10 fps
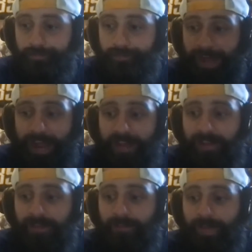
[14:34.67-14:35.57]

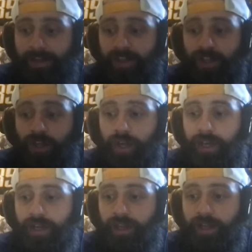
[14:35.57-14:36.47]
find the
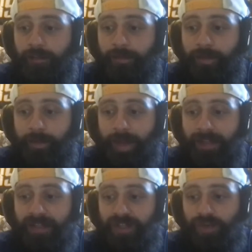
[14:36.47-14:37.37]
good in a
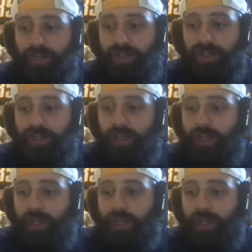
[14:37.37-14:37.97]
bad situation.